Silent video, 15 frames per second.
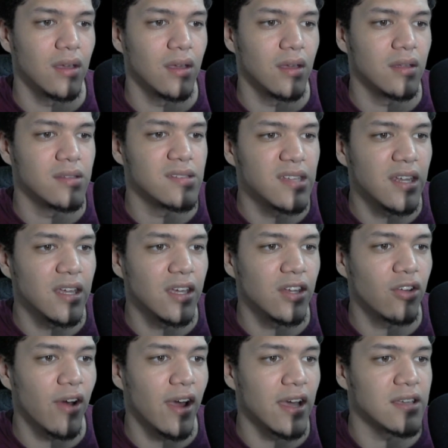
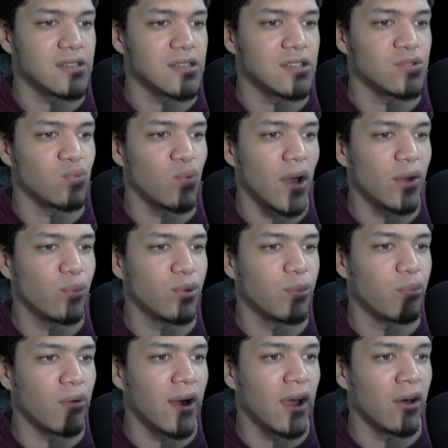It's red with
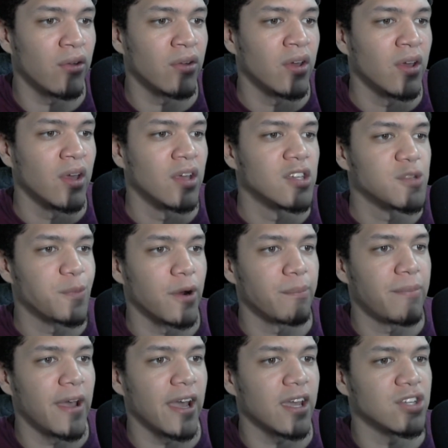brown. Sport
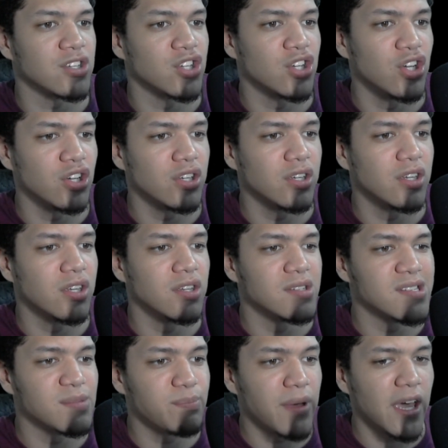package, good
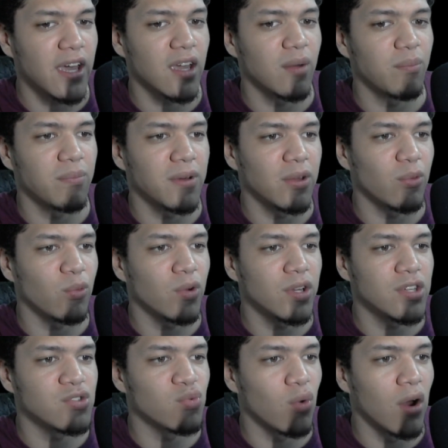spec. But what
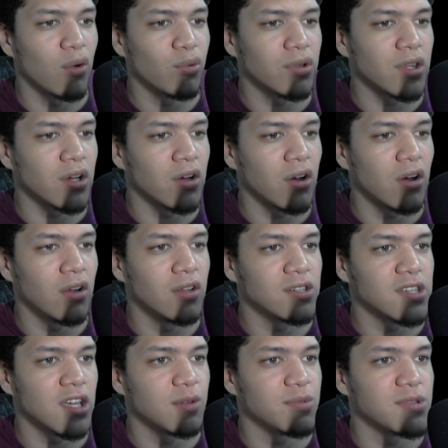is wrong with the car? It looks
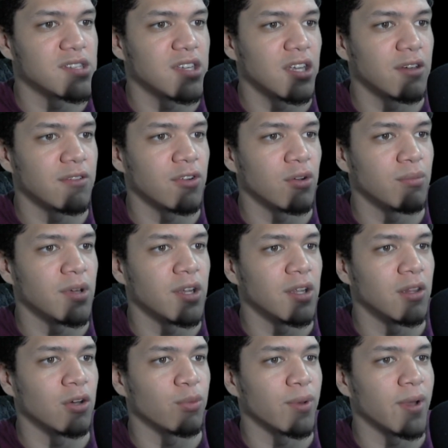like it's been sitting for a minute.
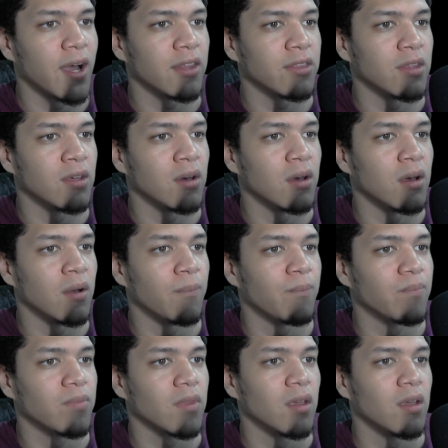Look, we got this
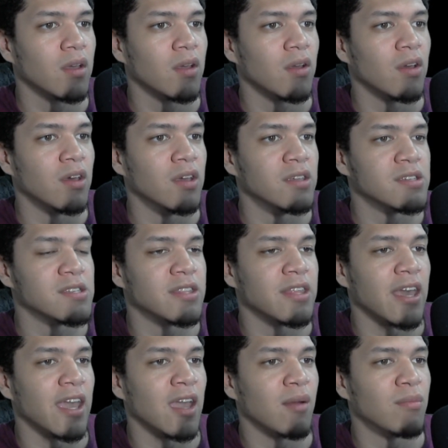is
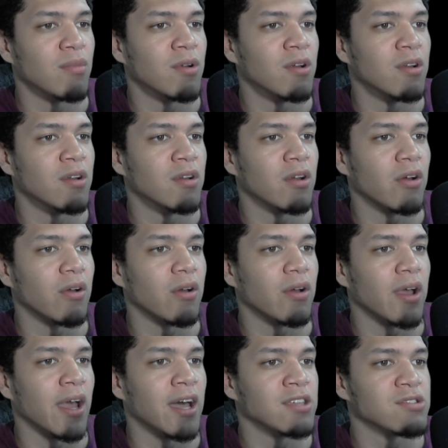the amber
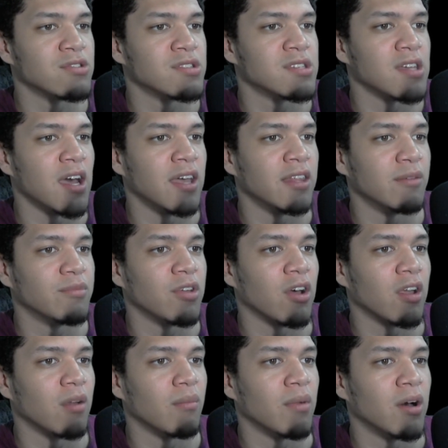hazard sign I'm
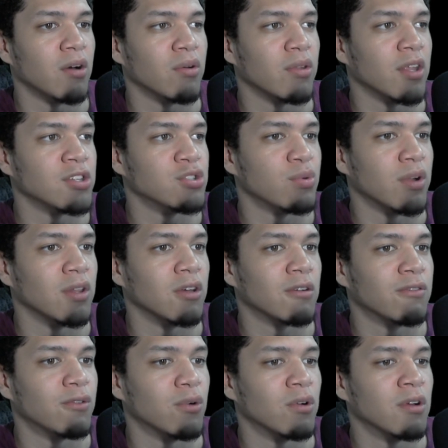talking about that you want to look
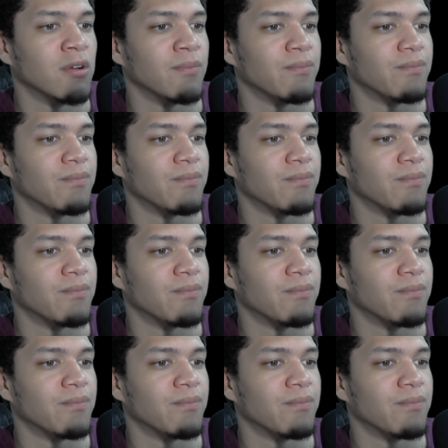for.